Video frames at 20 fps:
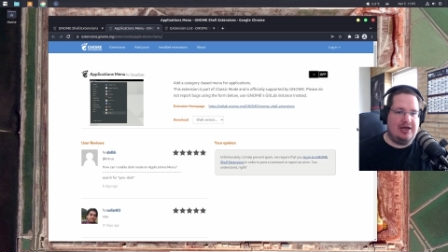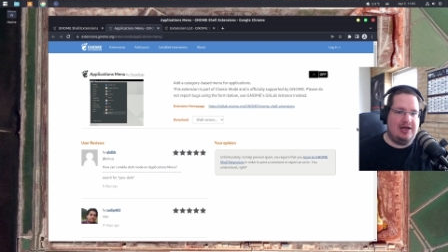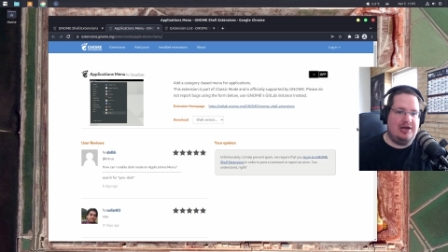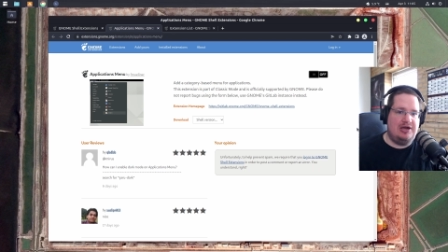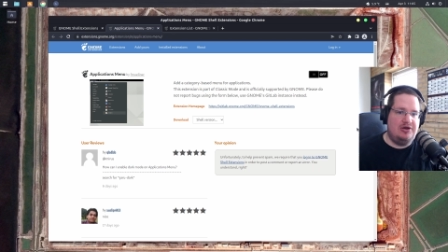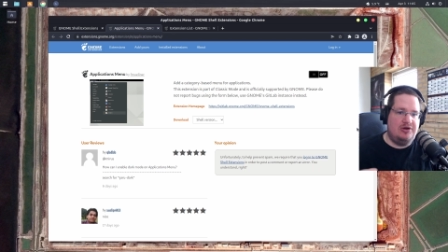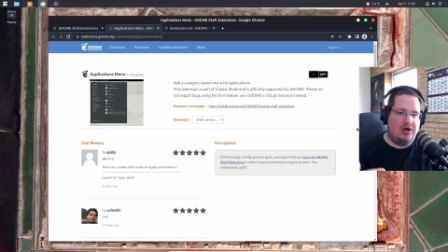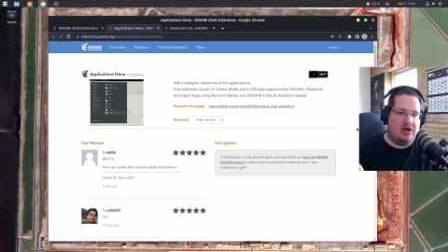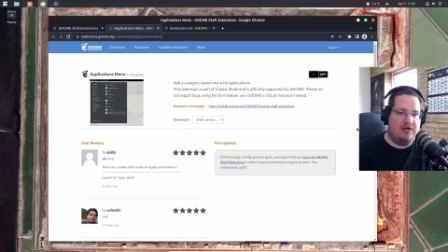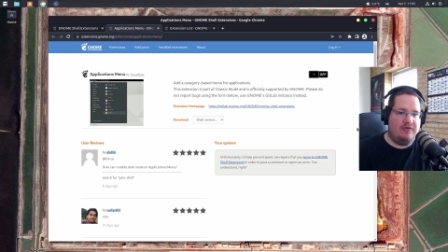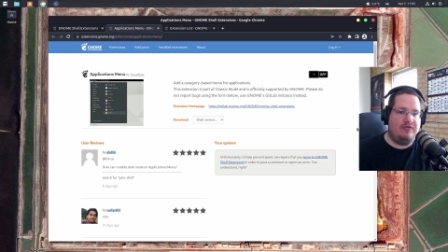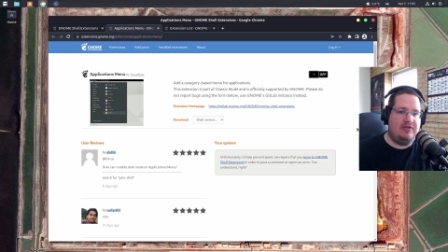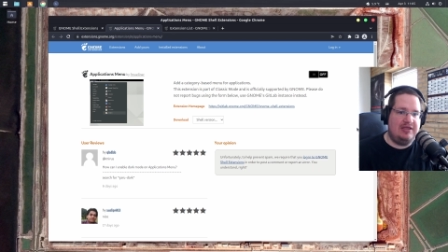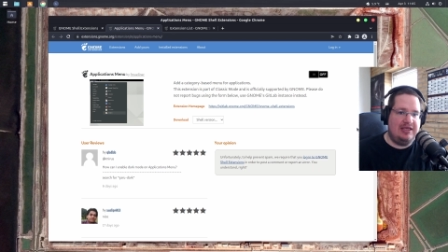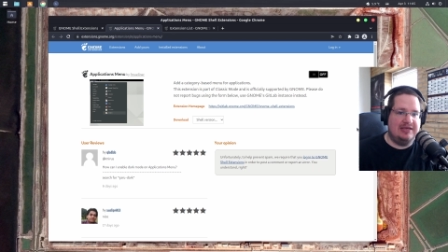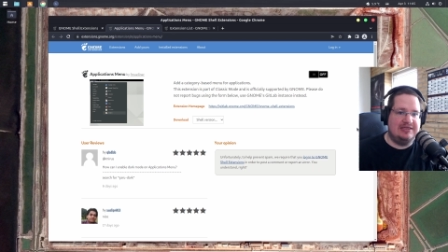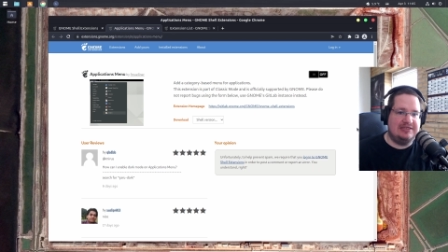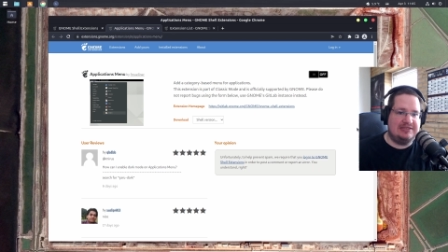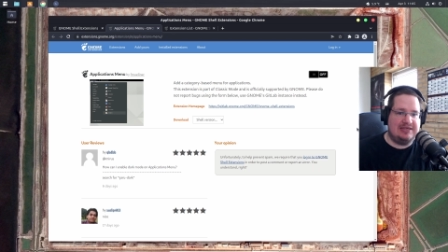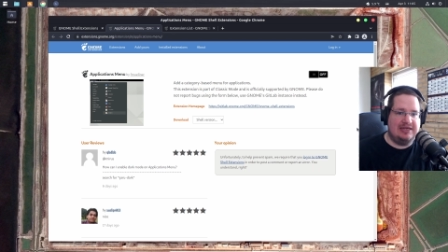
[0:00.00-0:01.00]
A lot of the
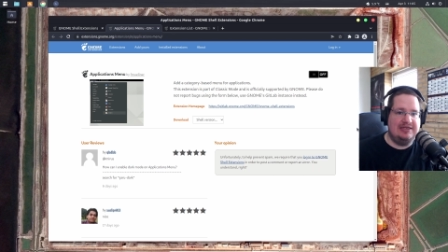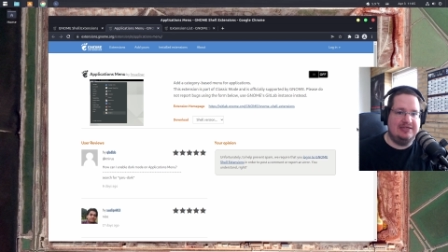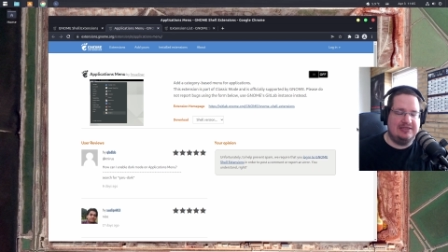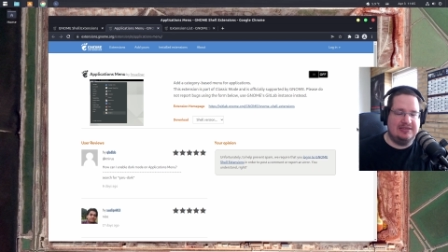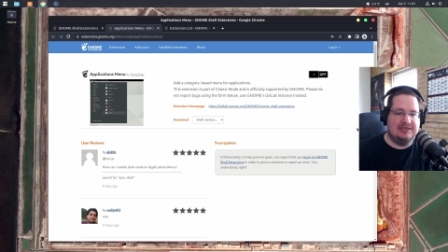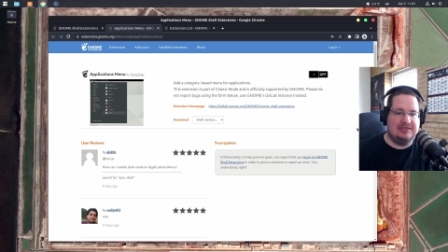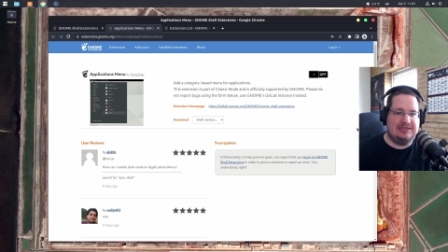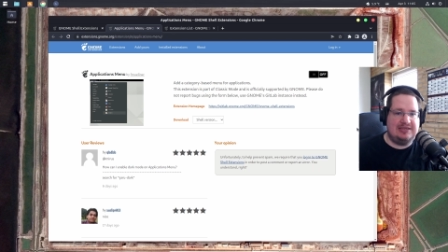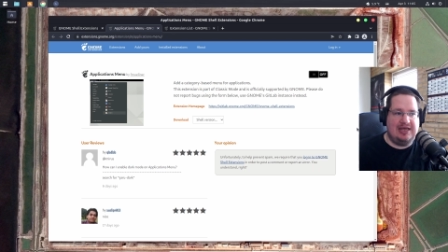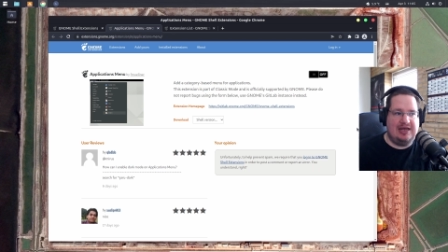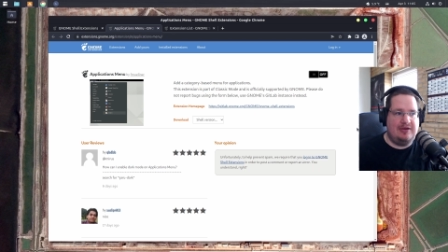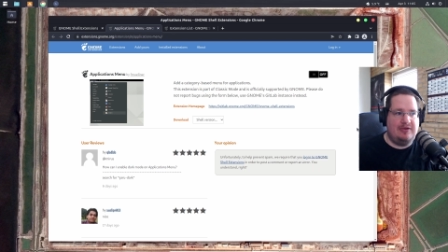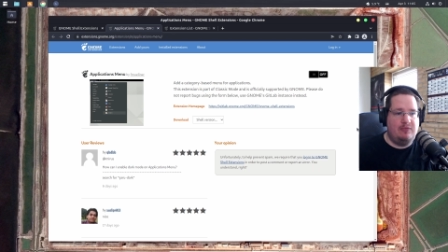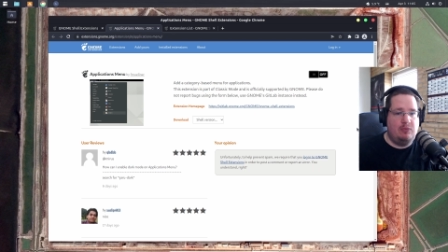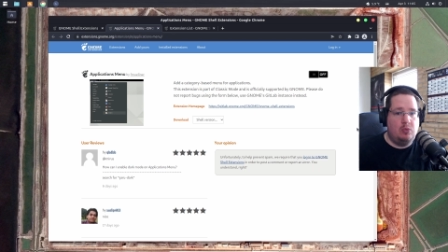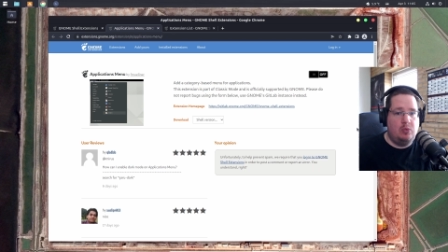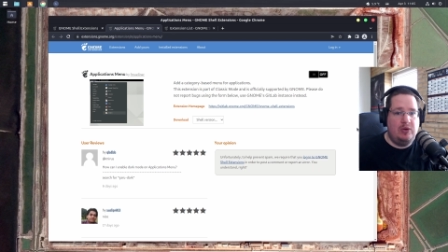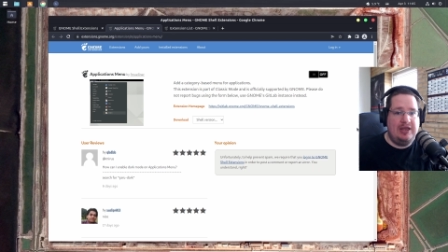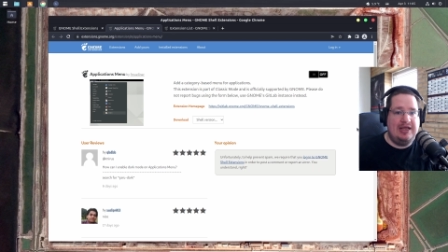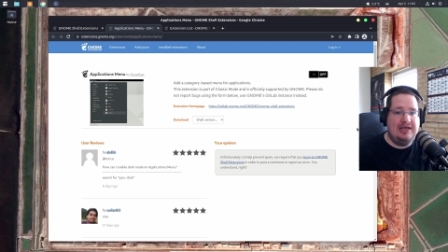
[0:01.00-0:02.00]
extensions take
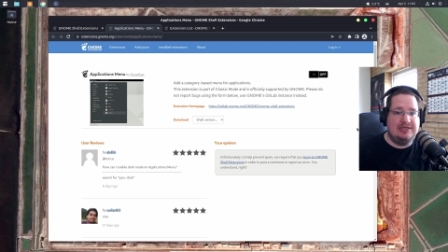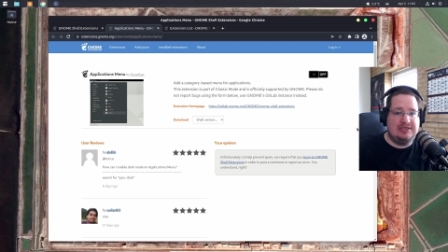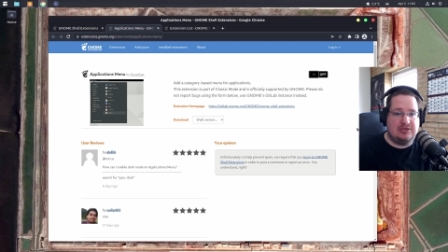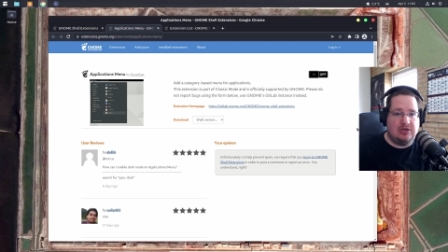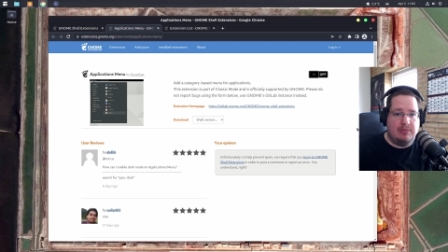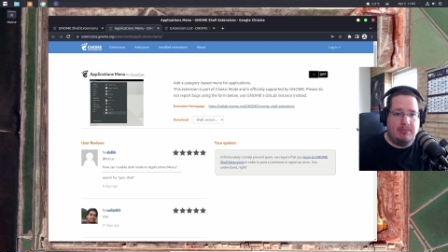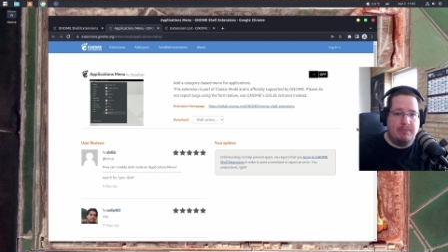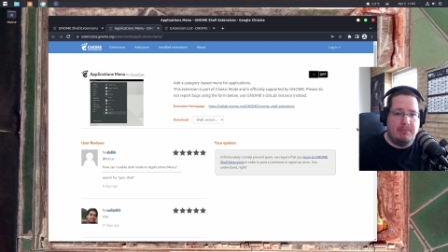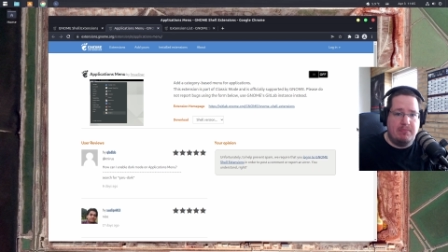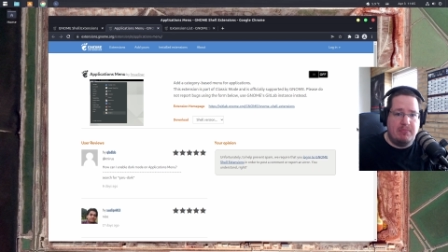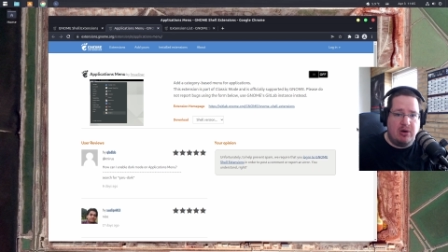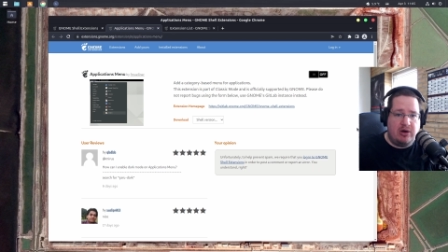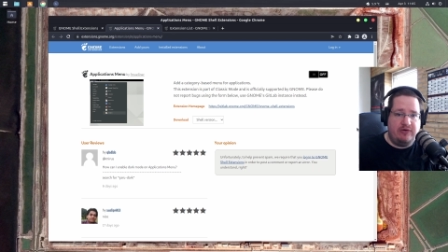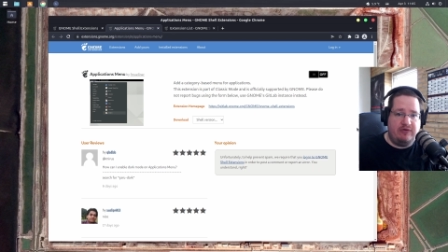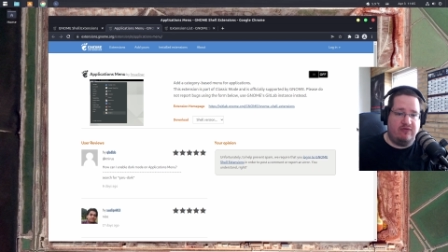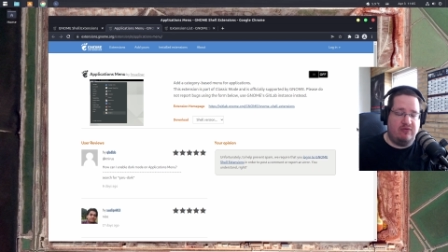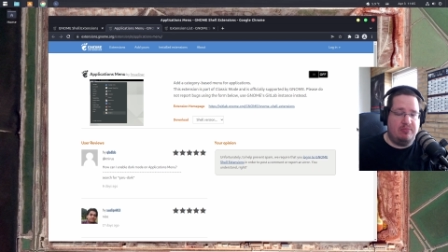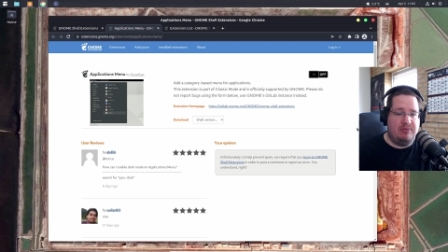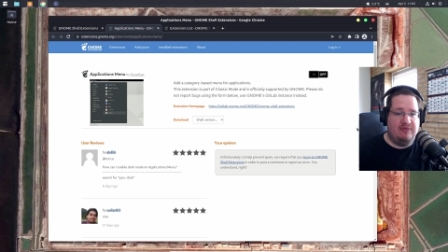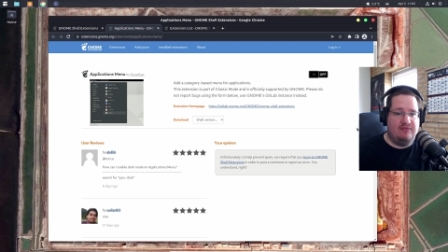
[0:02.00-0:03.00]
weeks or
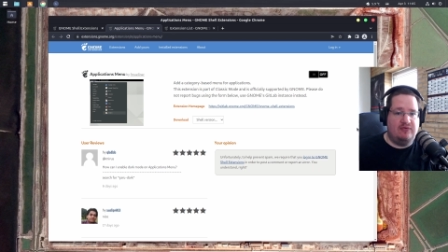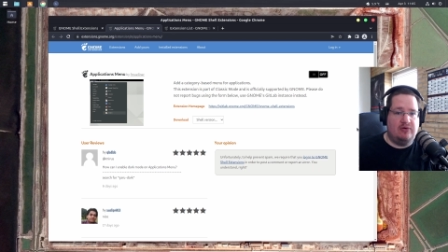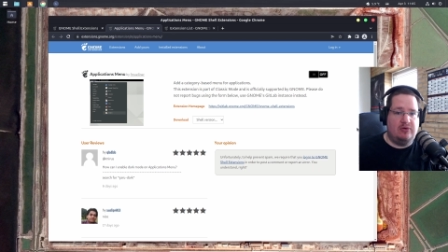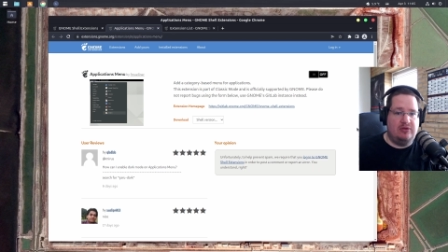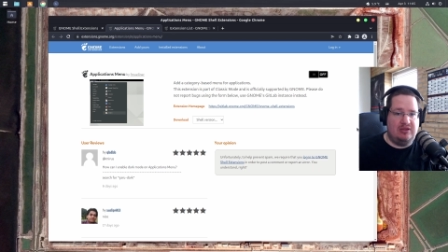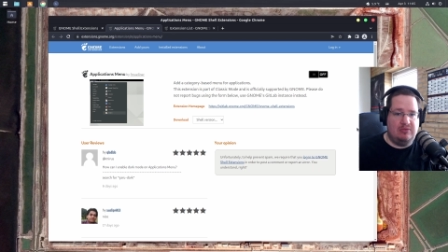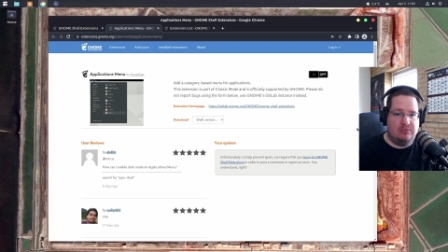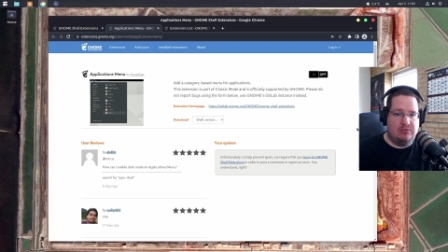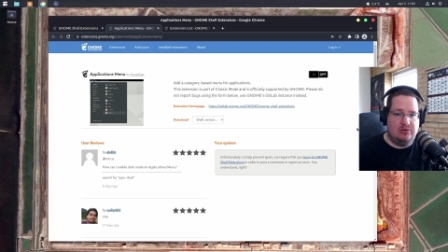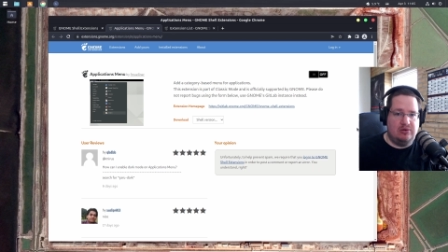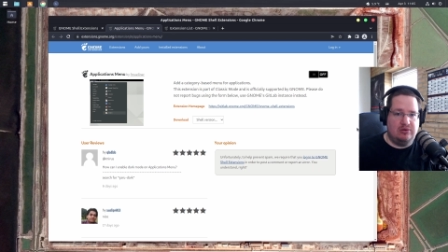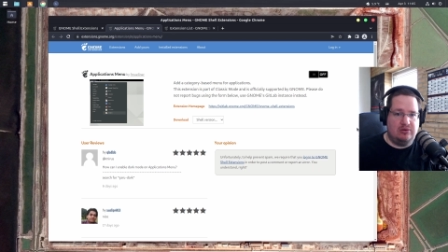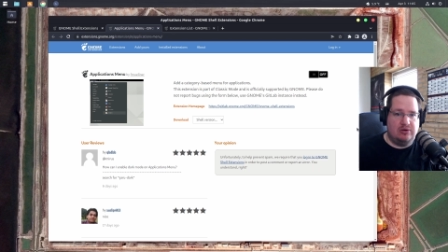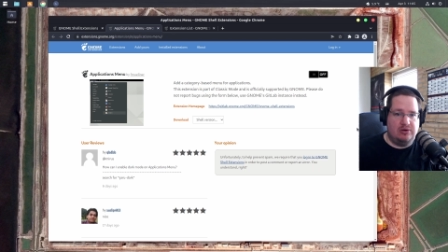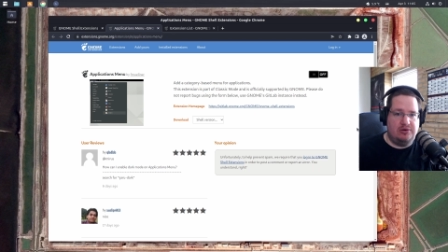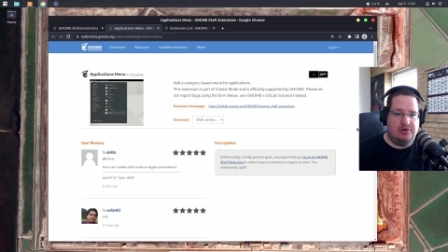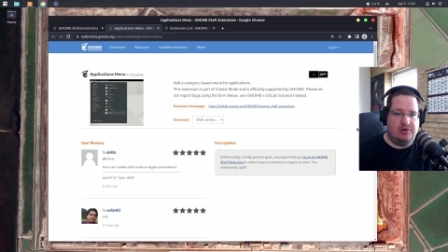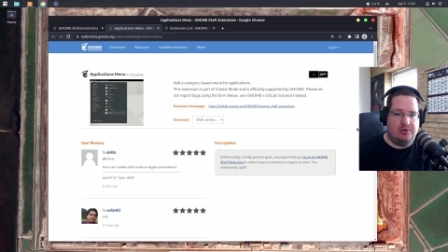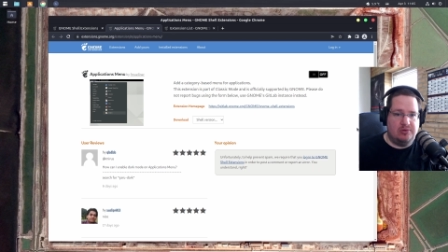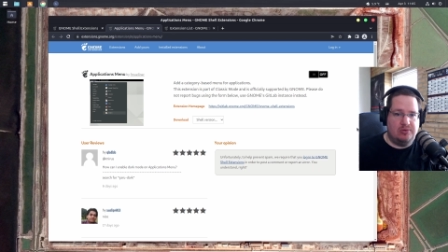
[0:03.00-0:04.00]
months before they work
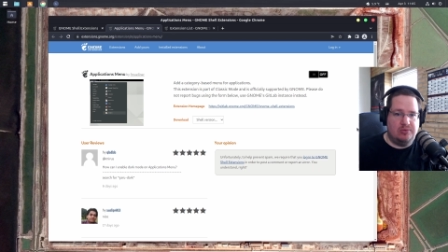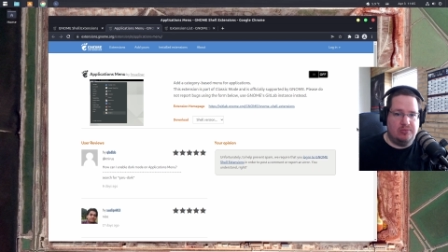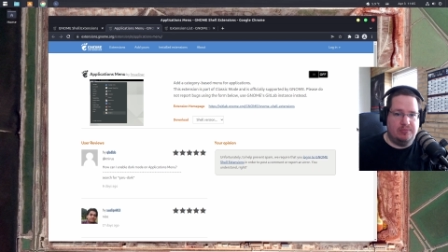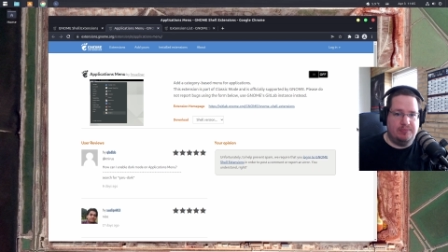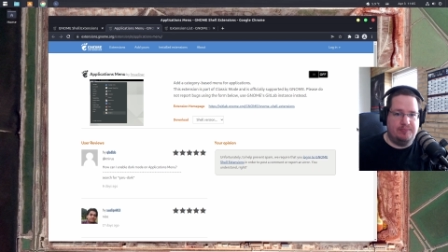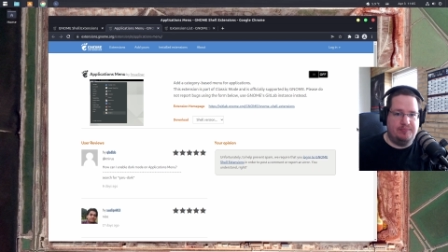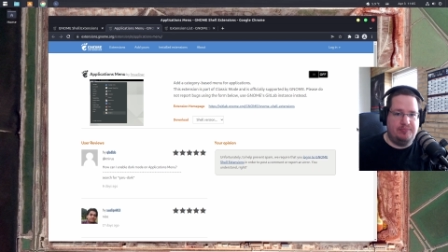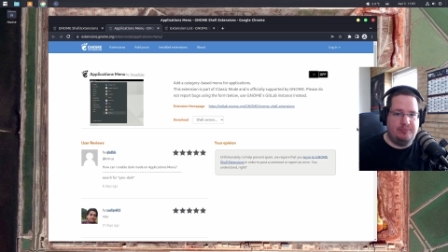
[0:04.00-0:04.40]
under GNOME.